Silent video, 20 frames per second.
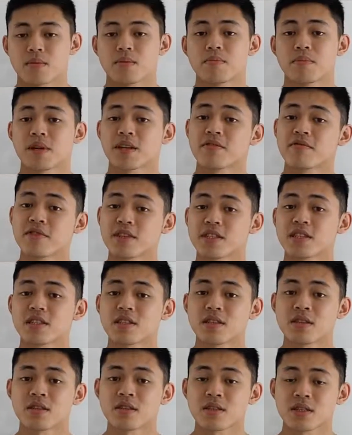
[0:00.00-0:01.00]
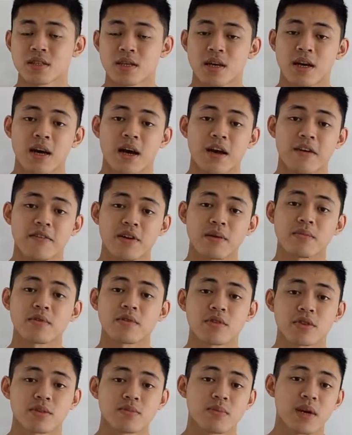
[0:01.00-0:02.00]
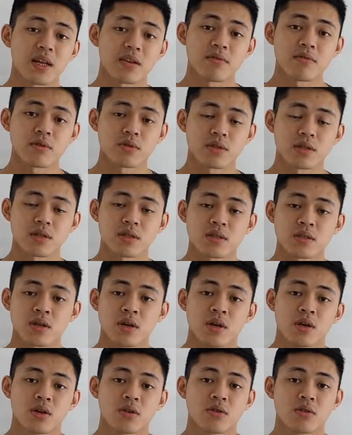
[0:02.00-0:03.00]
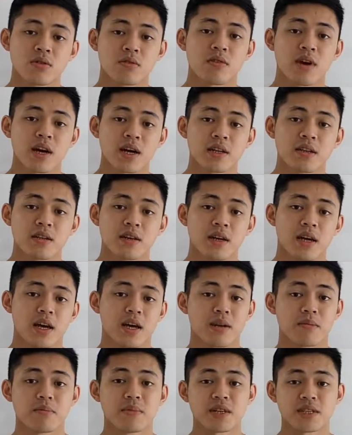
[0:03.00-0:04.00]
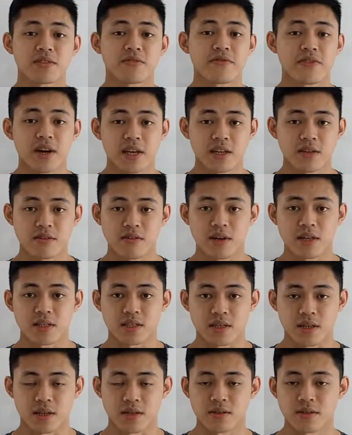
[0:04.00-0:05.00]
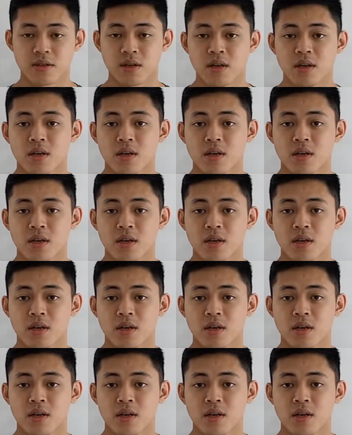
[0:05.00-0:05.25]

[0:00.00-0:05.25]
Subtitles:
But in recent years, I've come across many roasters who grind at a much finer grind size.